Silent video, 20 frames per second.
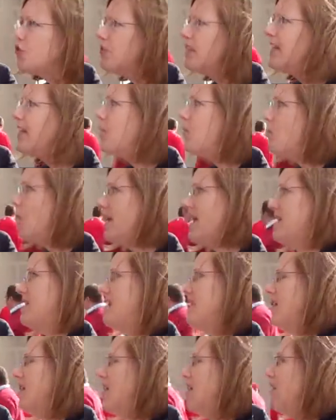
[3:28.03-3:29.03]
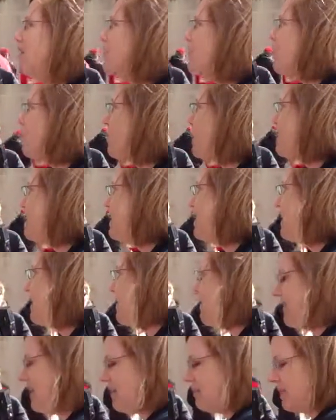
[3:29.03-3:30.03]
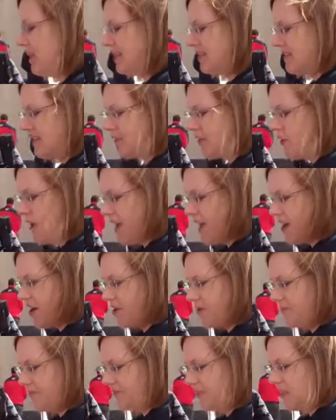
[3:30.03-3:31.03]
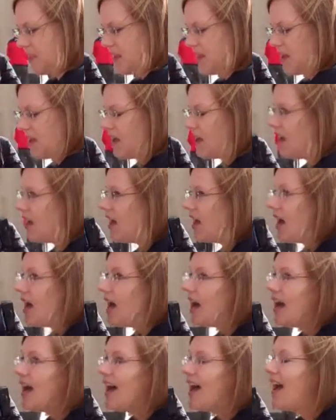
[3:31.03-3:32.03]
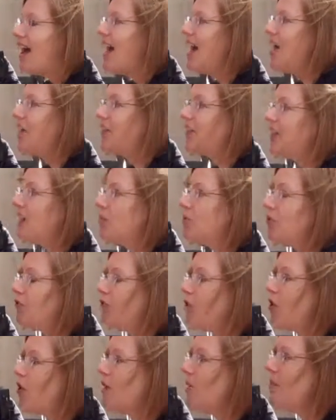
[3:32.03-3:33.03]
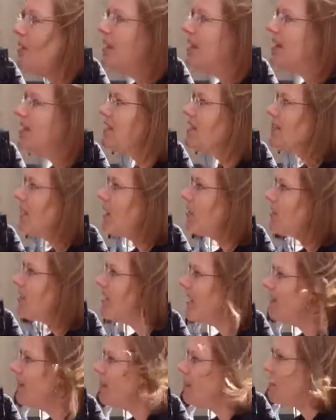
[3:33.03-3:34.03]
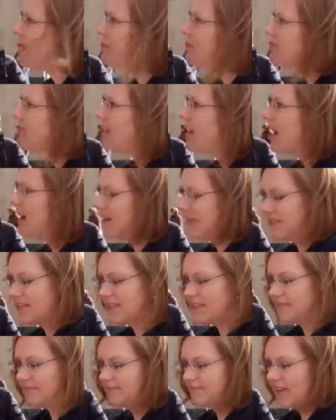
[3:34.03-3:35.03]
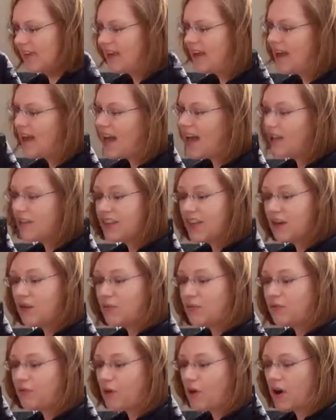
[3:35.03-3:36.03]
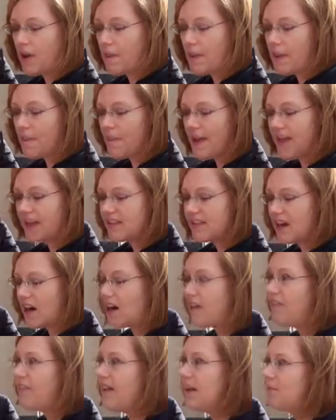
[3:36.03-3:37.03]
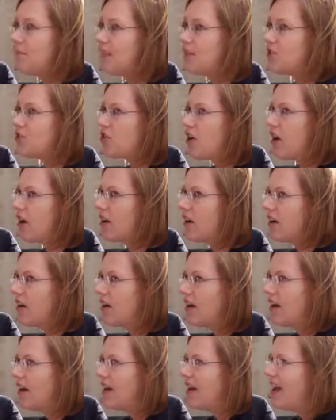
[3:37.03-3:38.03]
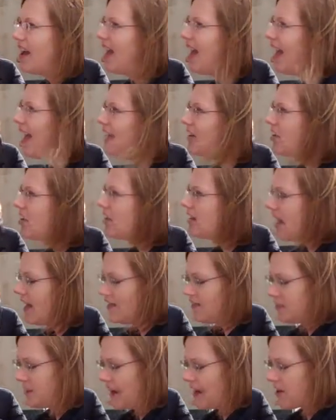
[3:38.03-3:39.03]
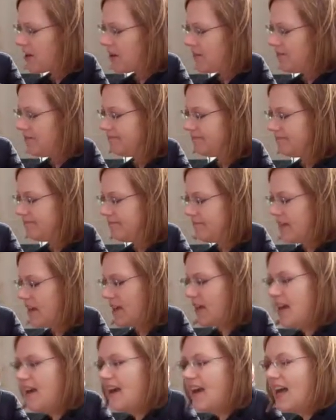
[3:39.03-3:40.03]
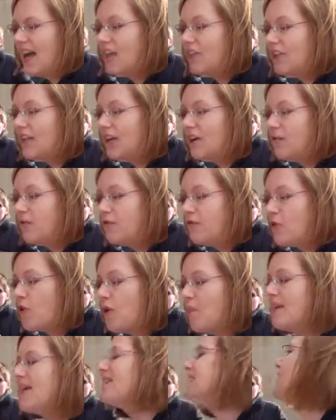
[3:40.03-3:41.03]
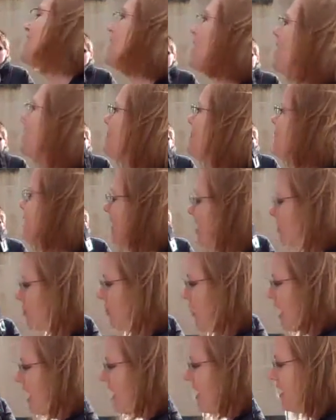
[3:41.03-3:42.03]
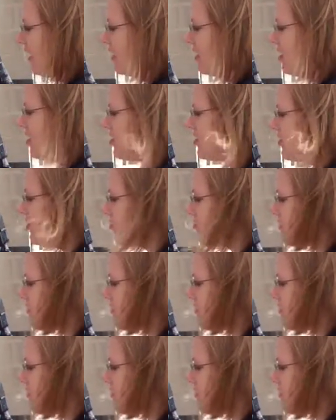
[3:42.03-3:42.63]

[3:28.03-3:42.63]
truly a win for the women and families of Ohio. Right. Yes. Healthcare reform is about saving people's lives. Healthcare reform makes our families stronger and our lives better. Healthcare reform is a common sense way to